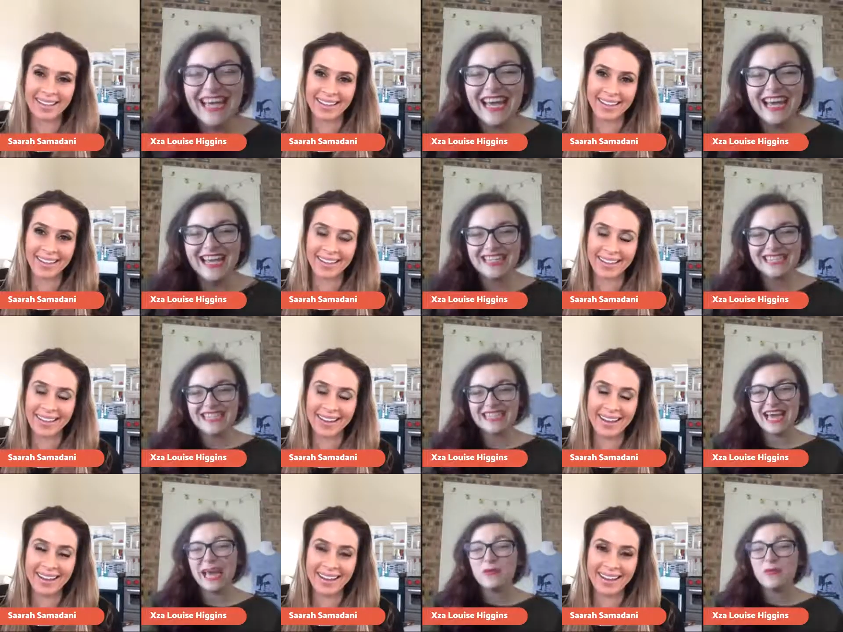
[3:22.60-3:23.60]
Speaker 1: And
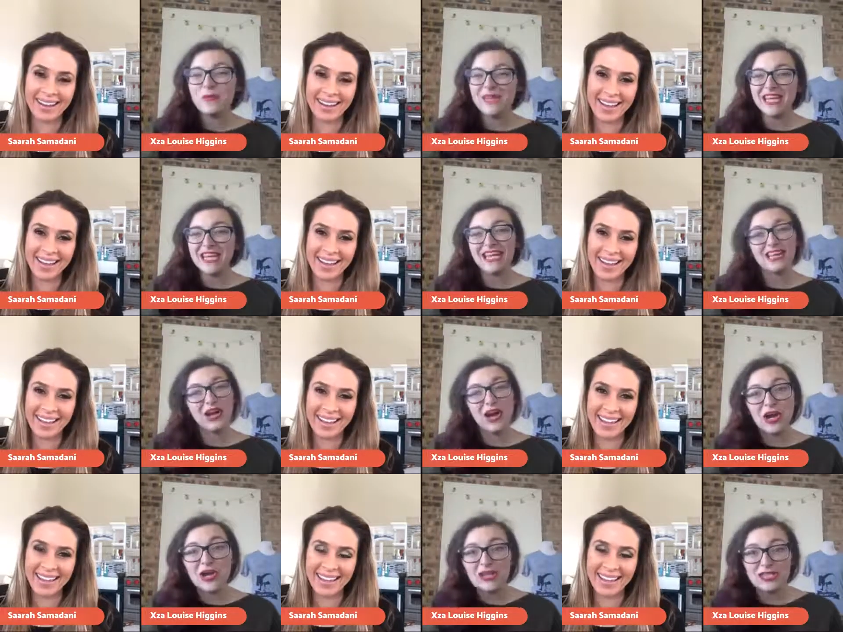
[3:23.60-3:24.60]
that will be in
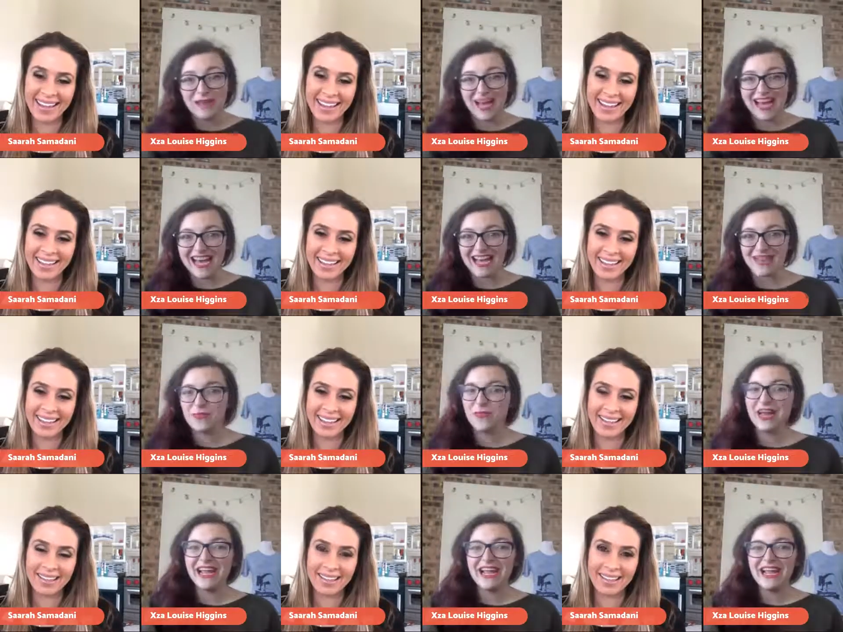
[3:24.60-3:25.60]
Carlsbad,
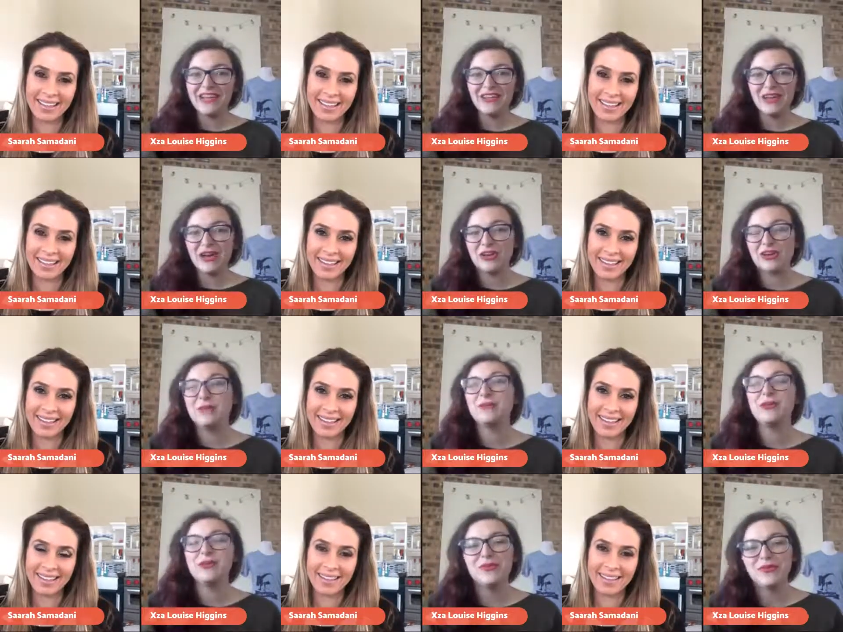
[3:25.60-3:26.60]
right along the
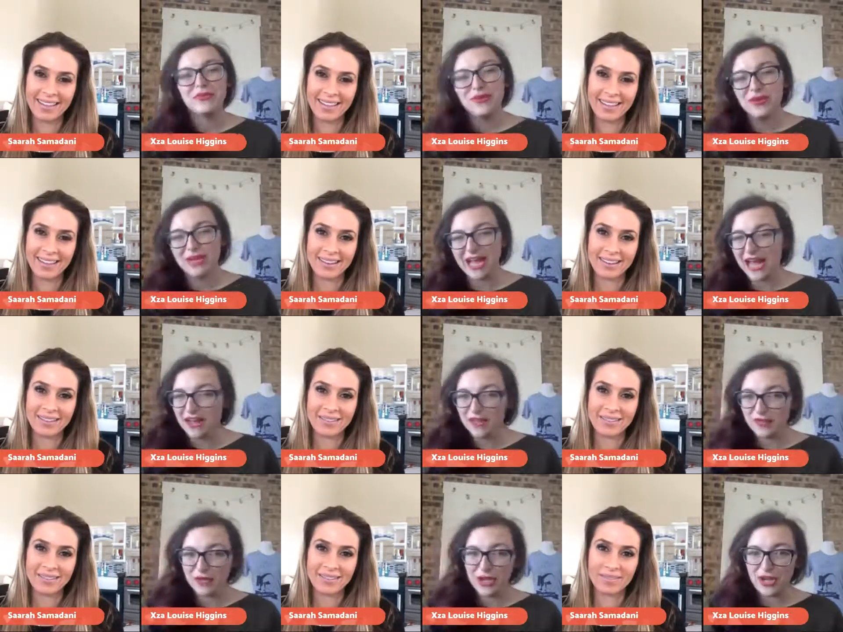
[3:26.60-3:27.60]
beautiful
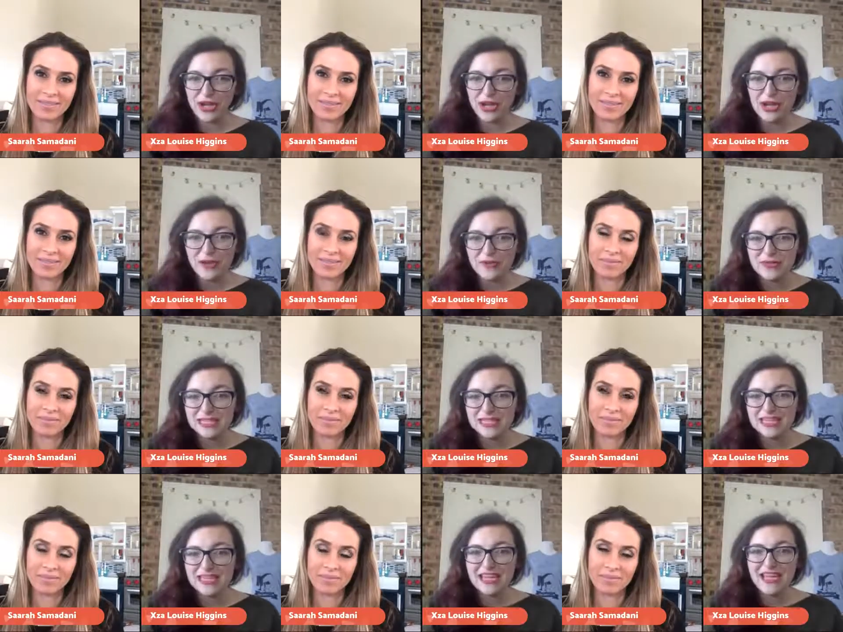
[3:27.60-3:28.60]
California coast.
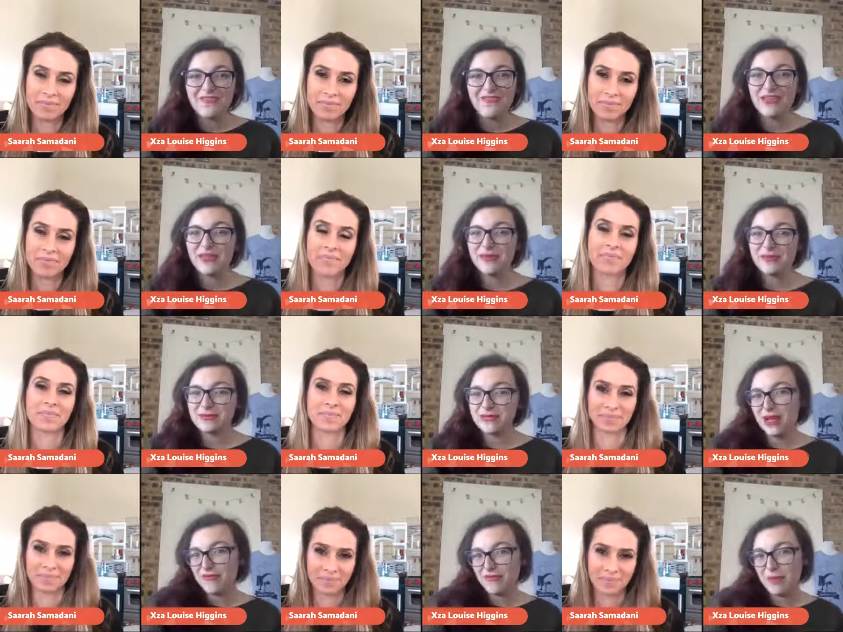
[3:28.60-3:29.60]
For those
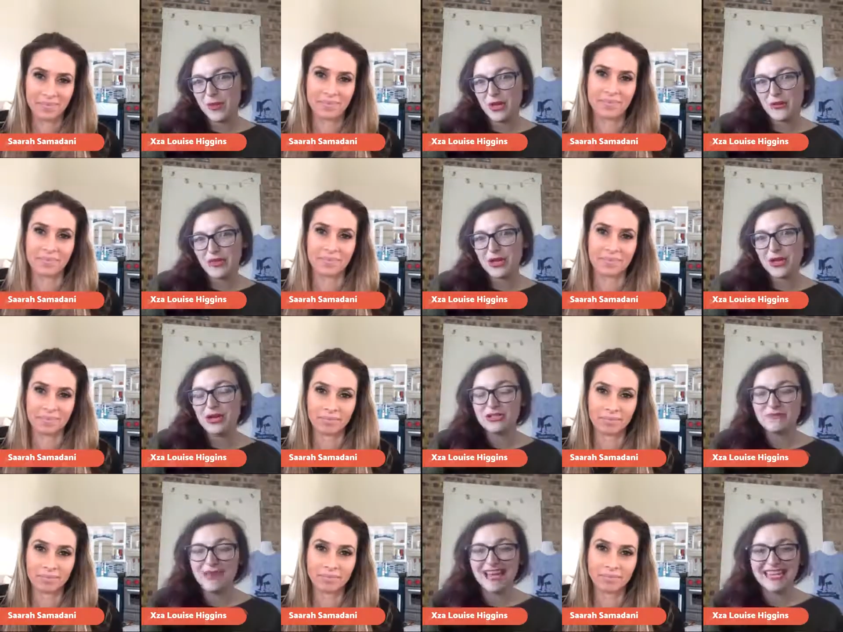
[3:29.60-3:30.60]
not familiar with
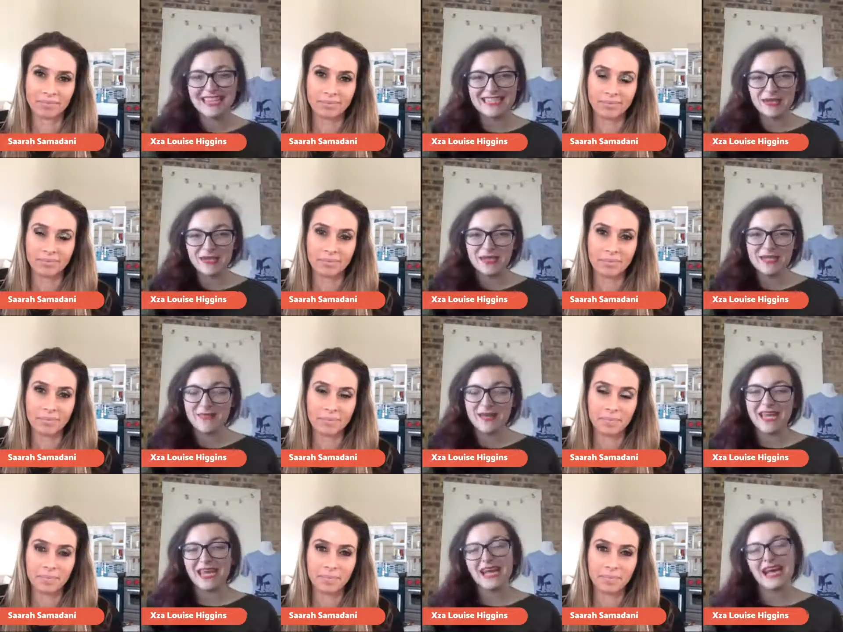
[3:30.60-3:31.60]
Carlsbad, it's going to
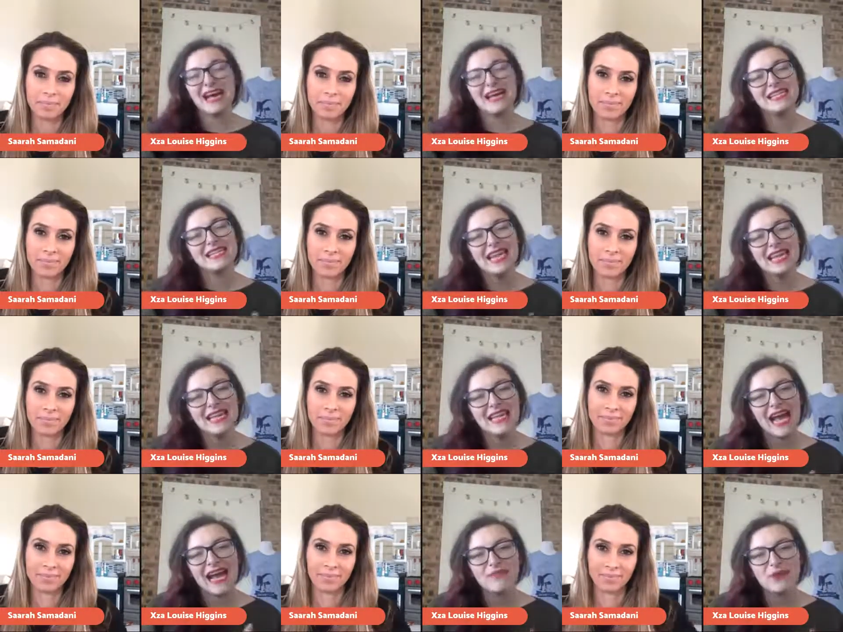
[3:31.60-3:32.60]
be, it's kind of
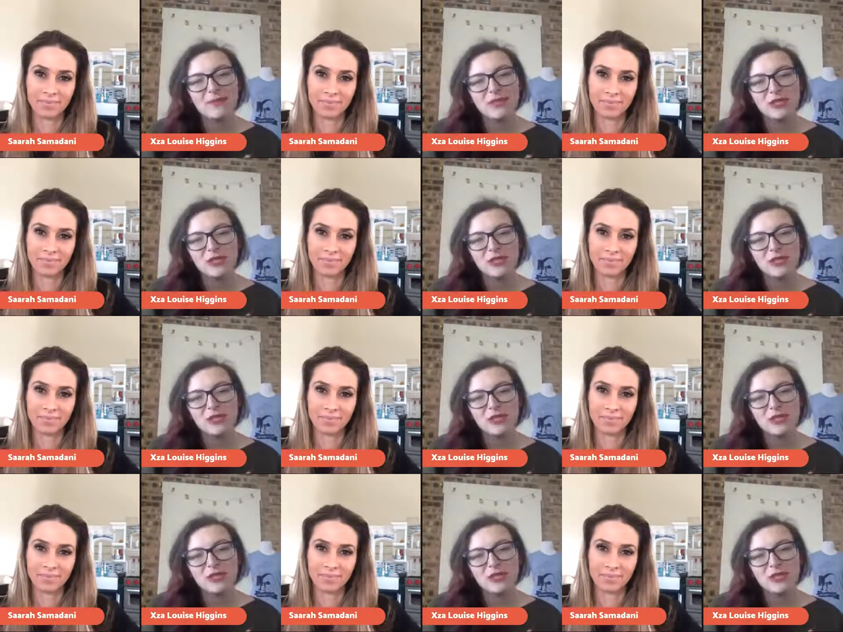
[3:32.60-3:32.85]
like halfway